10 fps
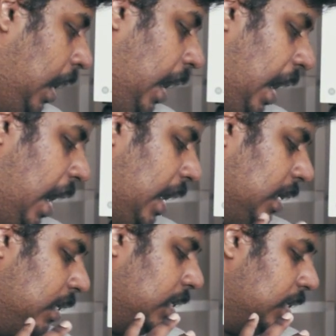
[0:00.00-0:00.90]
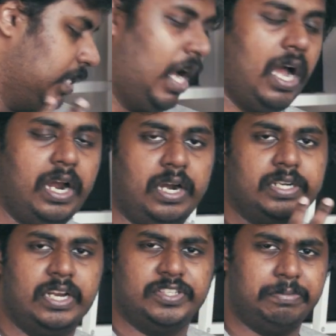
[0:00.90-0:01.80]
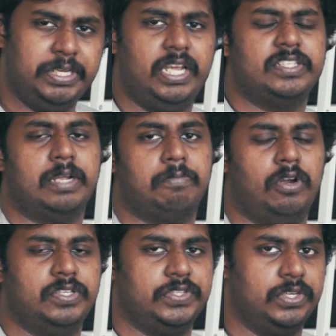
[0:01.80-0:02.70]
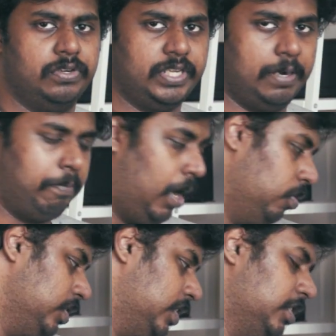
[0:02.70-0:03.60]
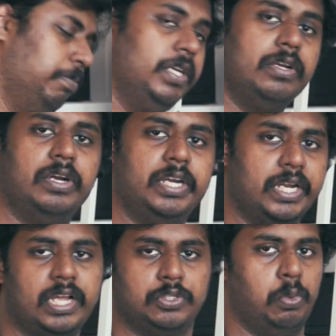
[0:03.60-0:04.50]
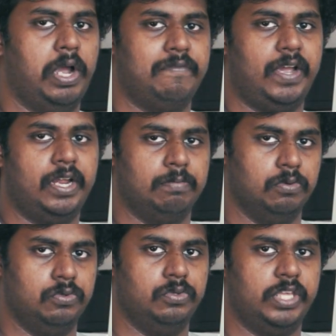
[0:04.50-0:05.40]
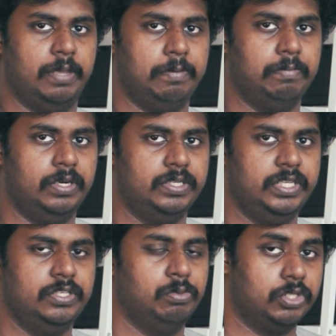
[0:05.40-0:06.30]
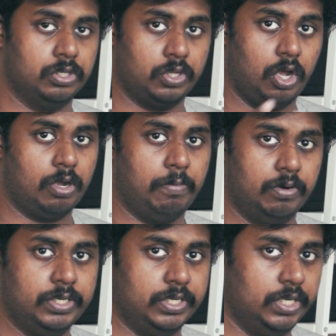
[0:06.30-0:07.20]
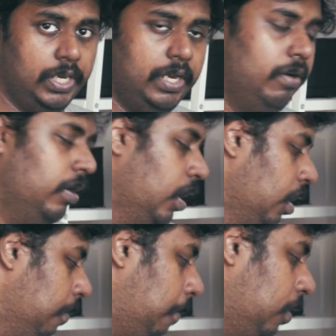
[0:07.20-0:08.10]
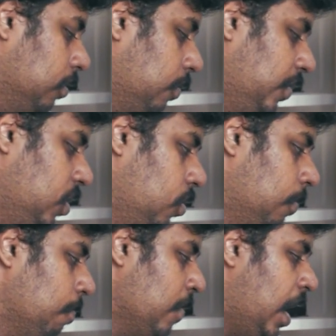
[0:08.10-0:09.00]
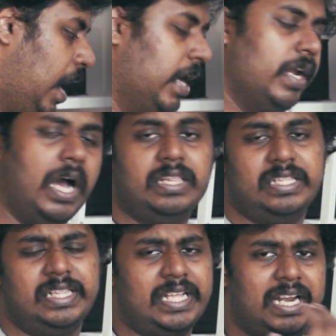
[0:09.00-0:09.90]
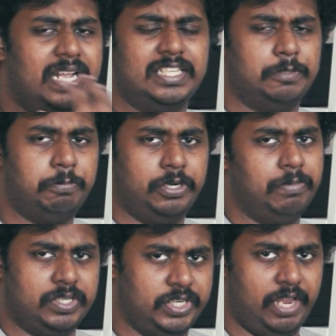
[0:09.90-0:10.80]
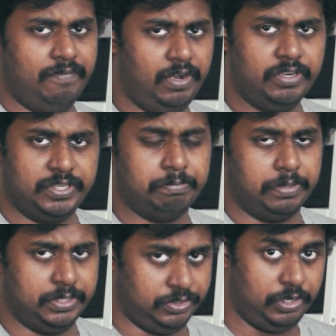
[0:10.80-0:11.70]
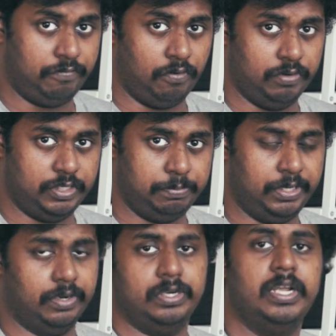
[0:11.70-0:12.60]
And there's a MediaTek processor that powers the speaker. It has Wi-Fi and Bluetooth capabilities, which I'll talk about it in later part of the video. And other than that, it's pretty much a very simple and straightforward speaker.